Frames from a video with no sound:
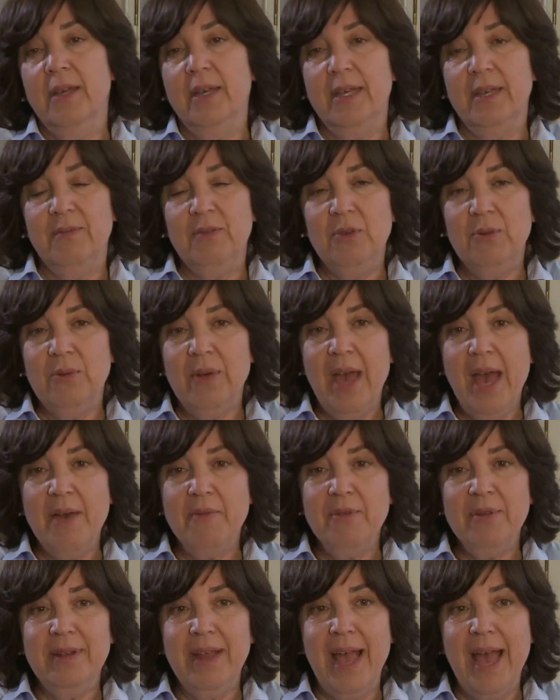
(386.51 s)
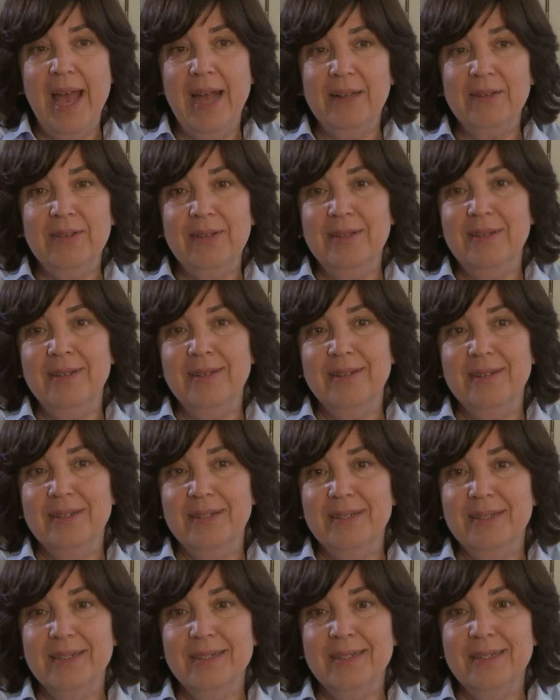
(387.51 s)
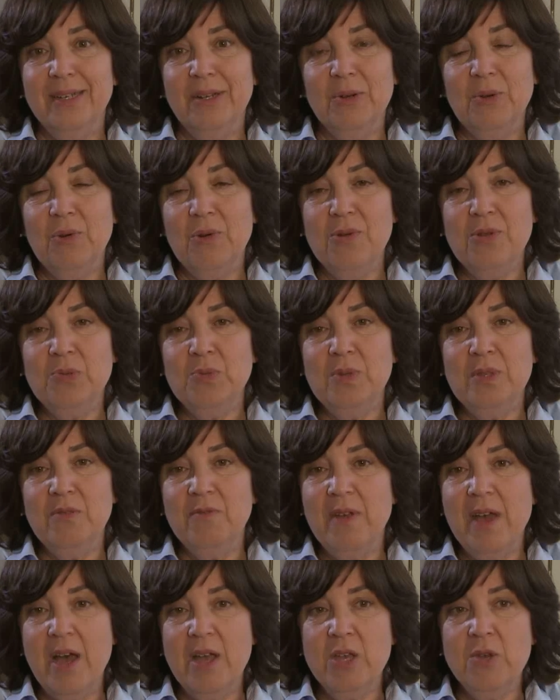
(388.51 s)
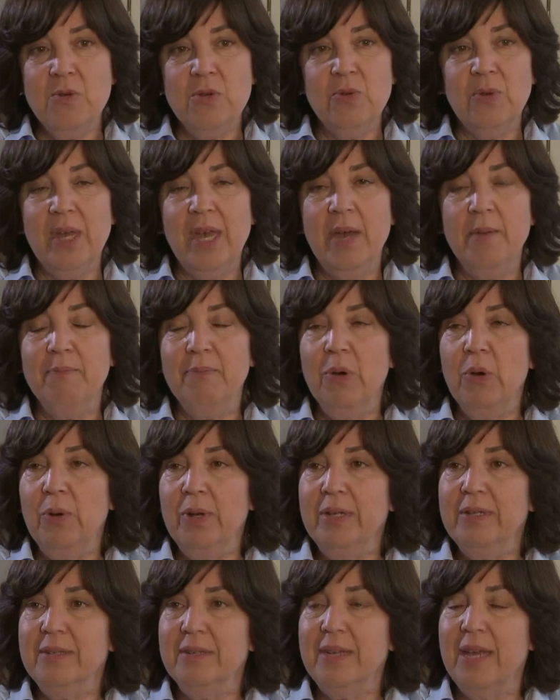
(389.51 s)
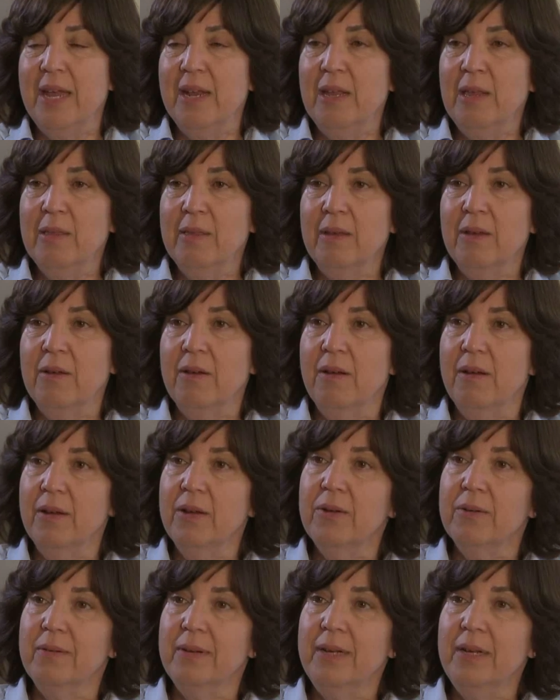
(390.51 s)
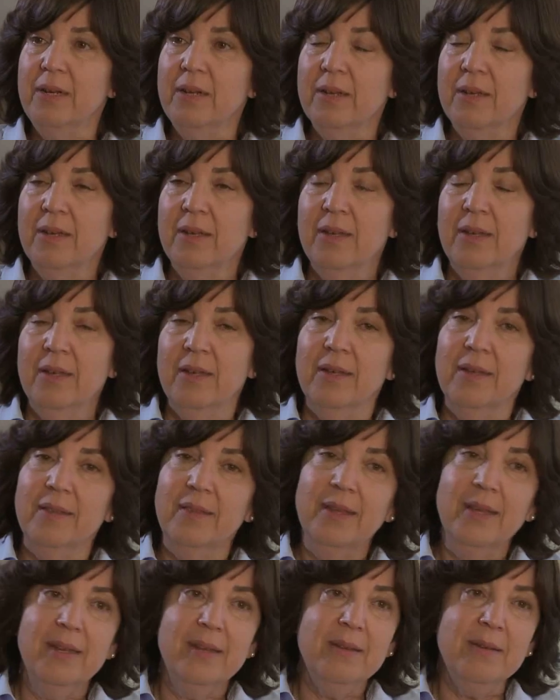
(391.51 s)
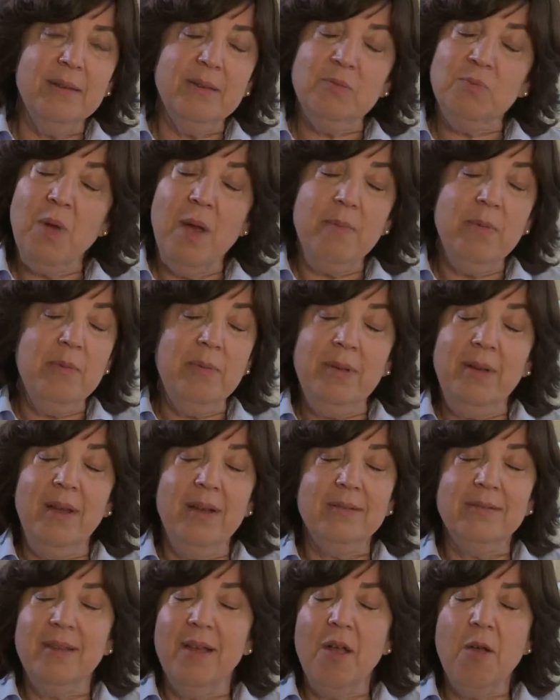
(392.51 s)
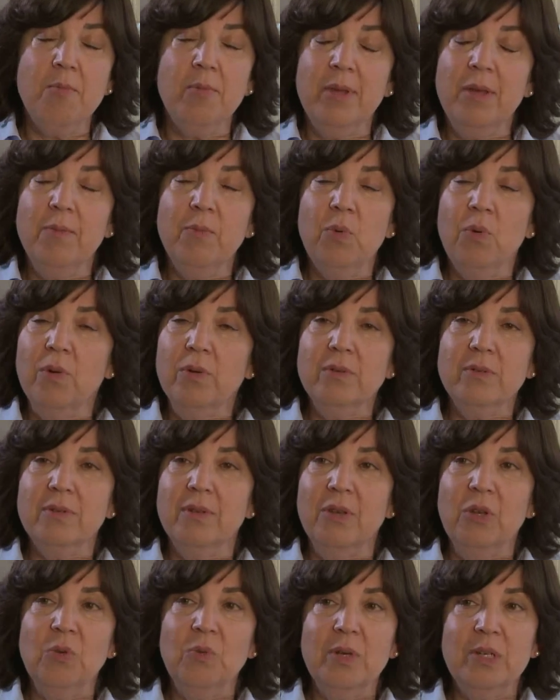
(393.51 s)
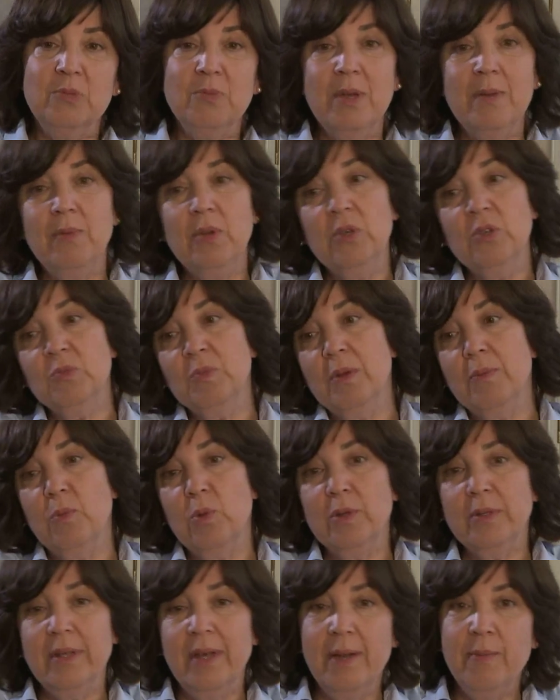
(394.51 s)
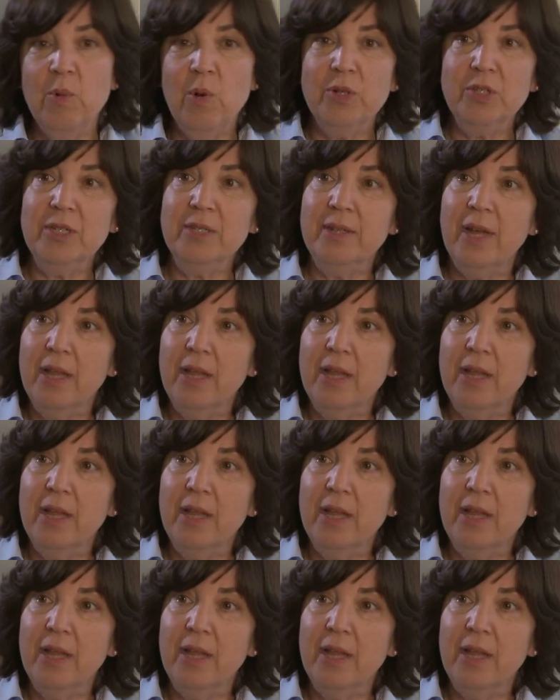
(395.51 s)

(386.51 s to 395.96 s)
If you haven't acted uh, in accordance with the value and you can't point to anything concrete, then that's probably not terribly important to you because maybe you spent more time watching